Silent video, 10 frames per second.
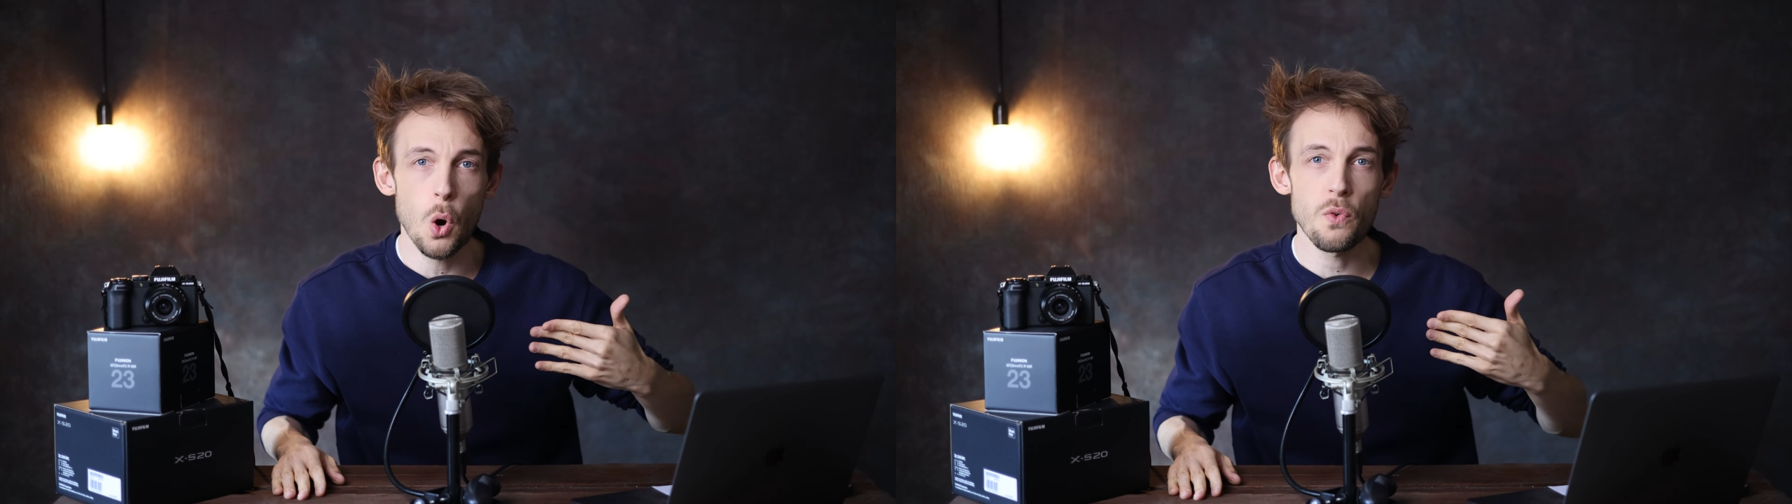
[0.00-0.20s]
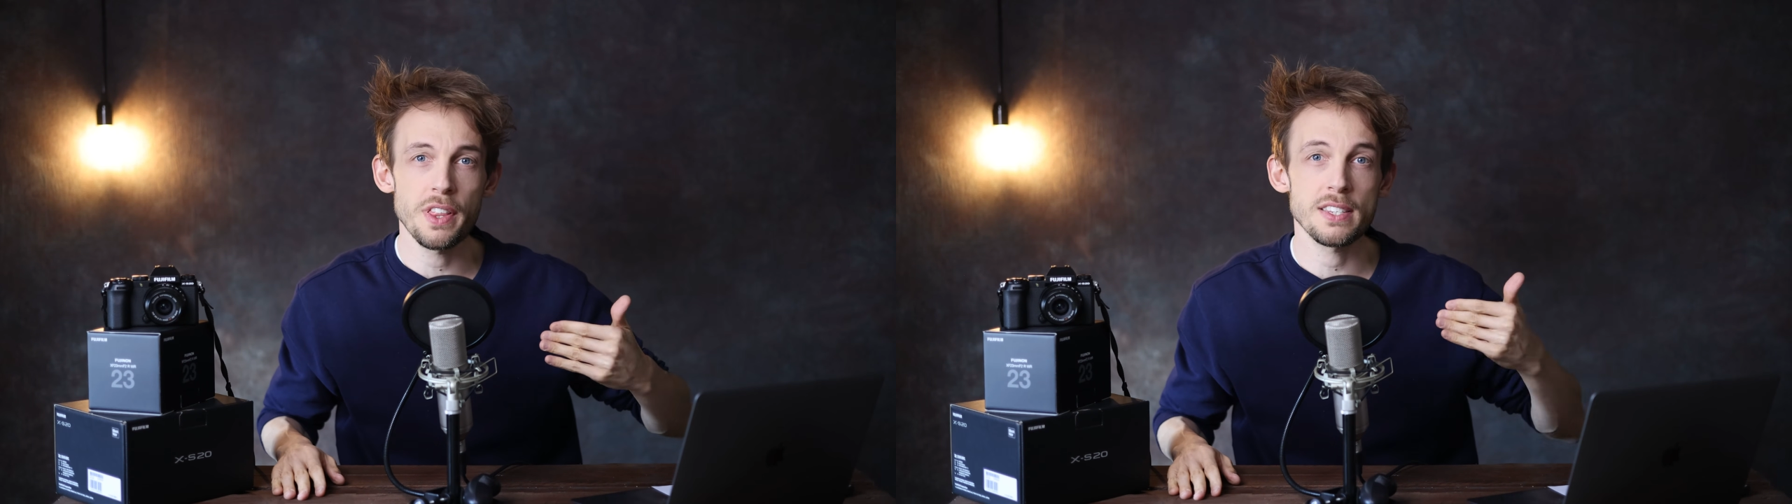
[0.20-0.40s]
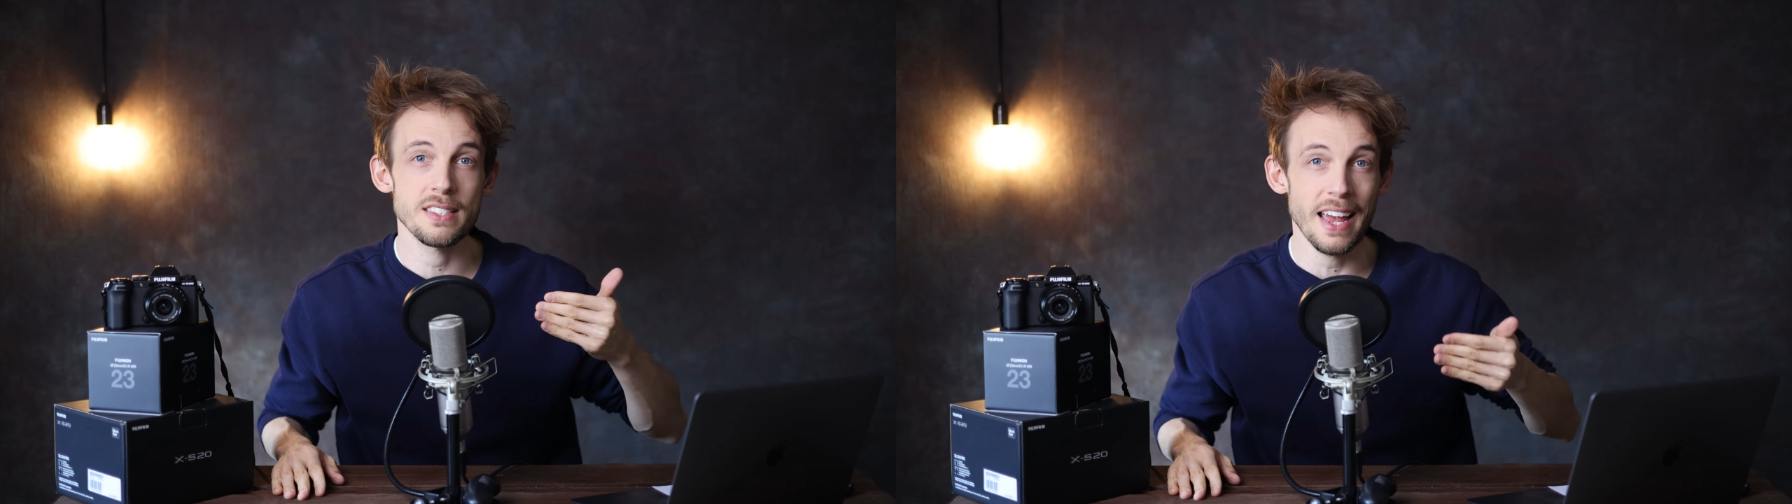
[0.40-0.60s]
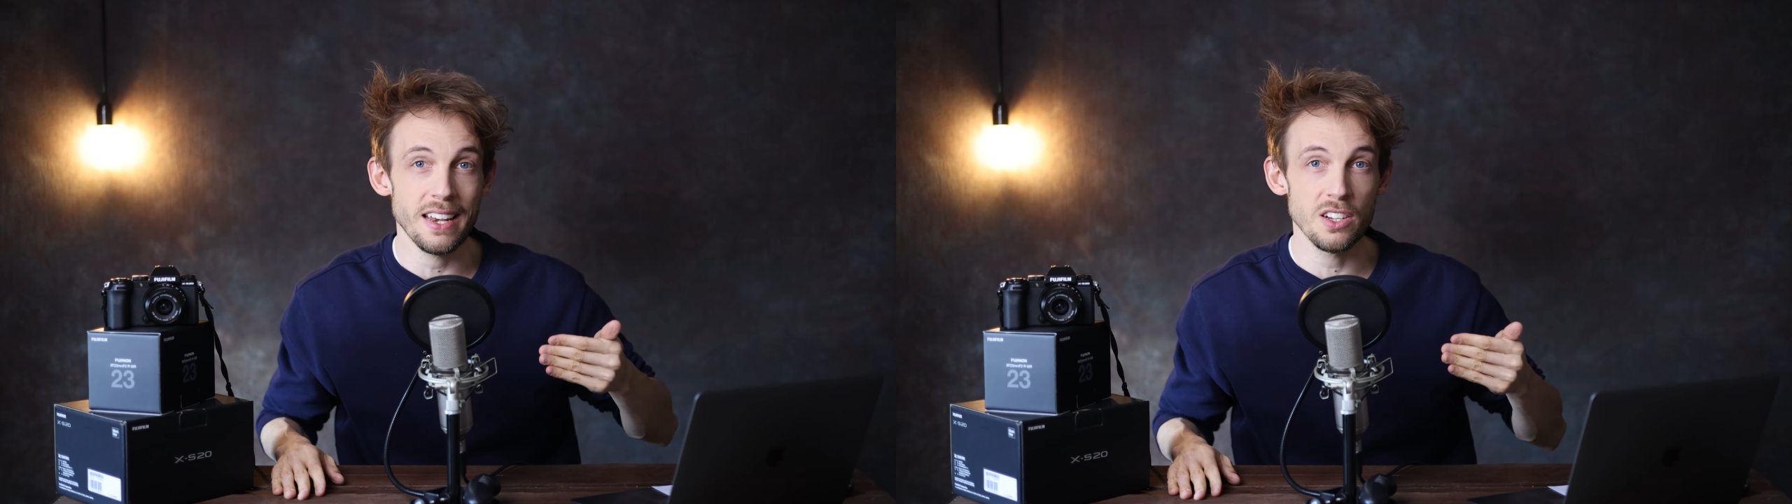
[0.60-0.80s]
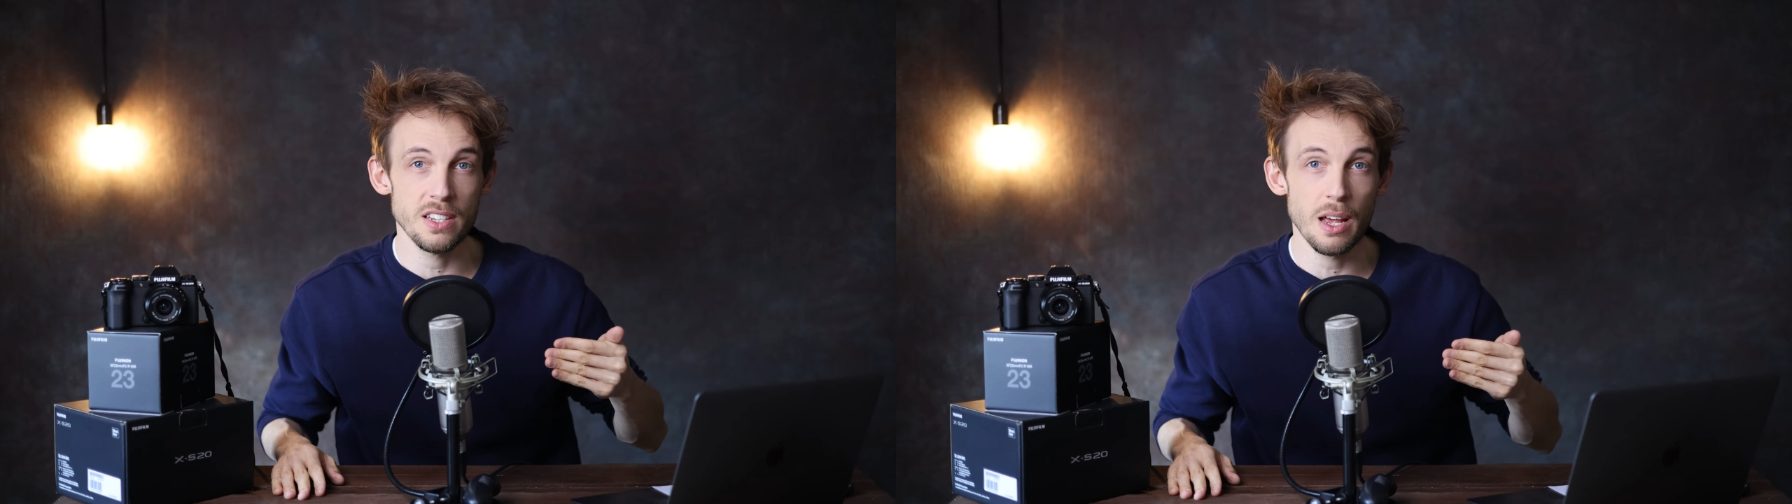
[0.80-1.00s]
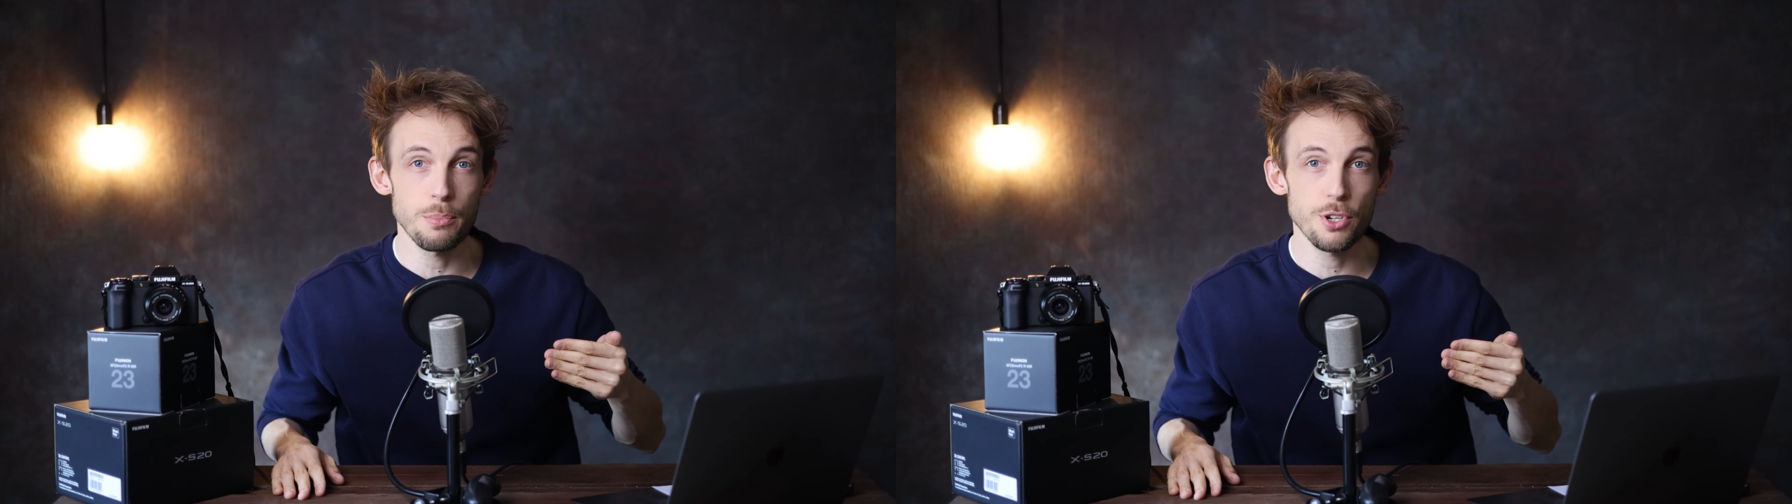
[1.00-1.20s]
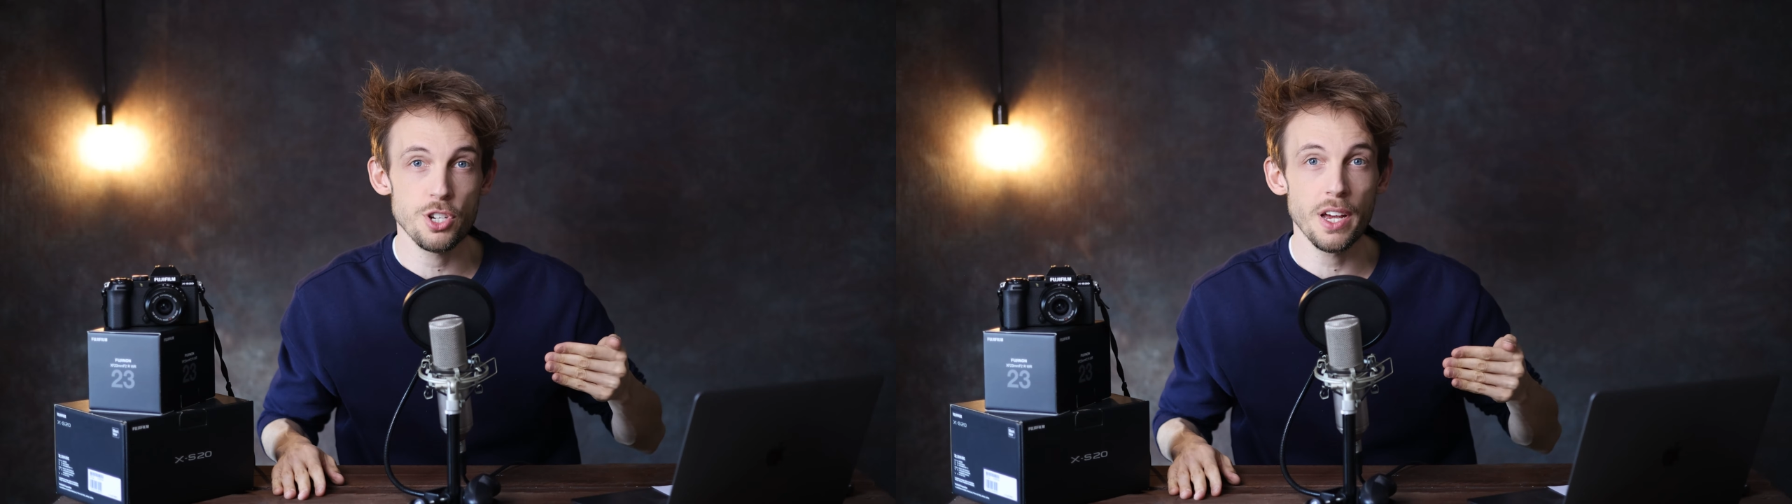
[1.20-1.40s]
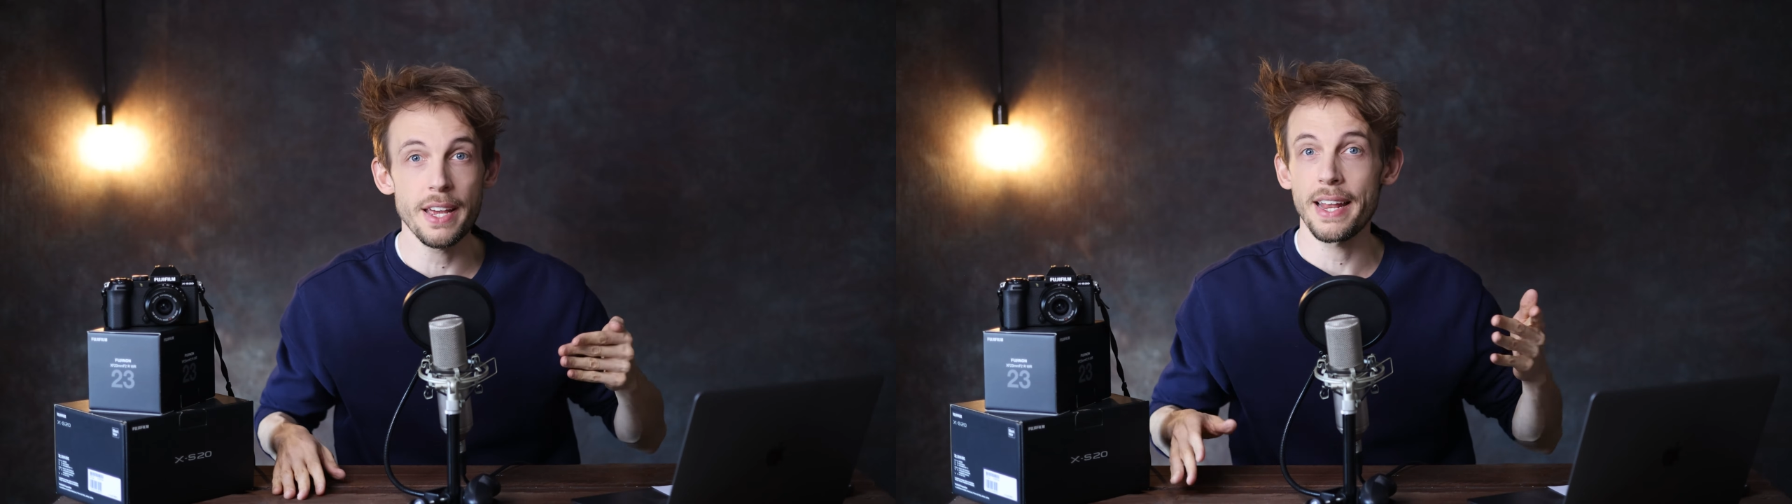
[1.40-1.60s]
over the standard temperature